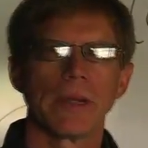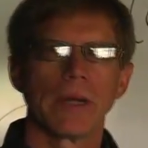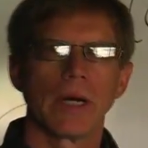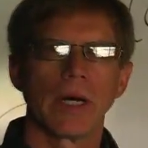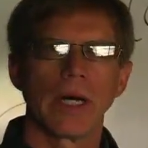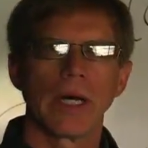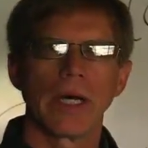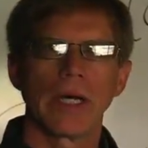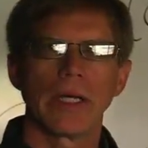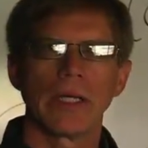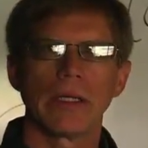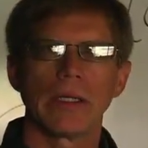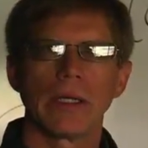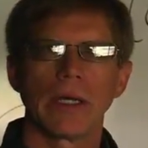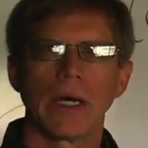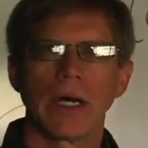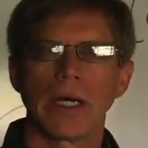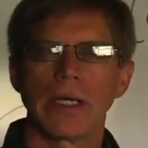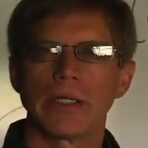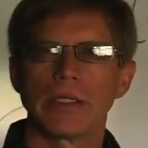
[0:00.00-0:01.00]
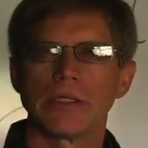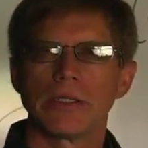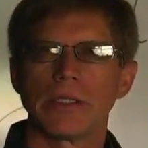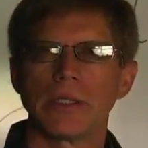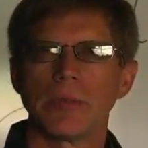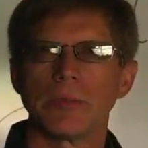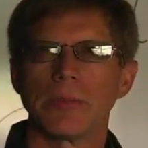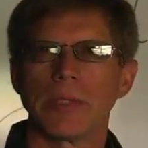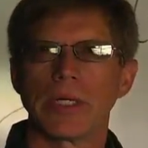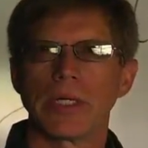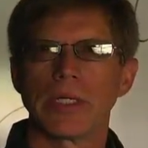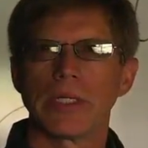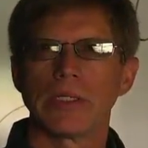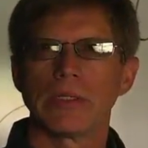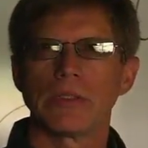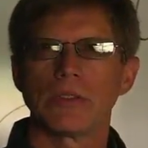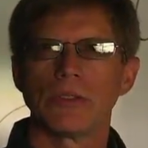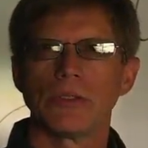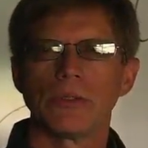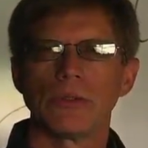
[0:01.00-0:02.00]
I hired somebody
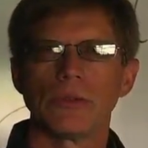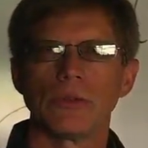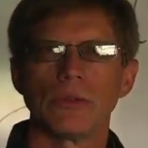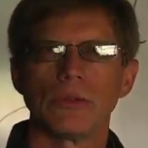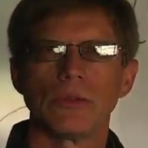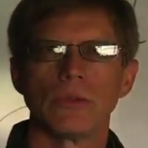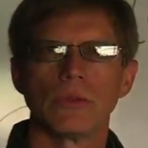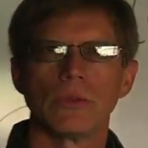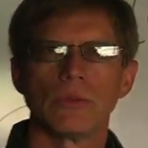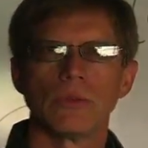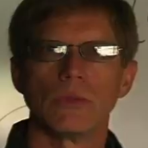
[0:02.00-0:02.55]
to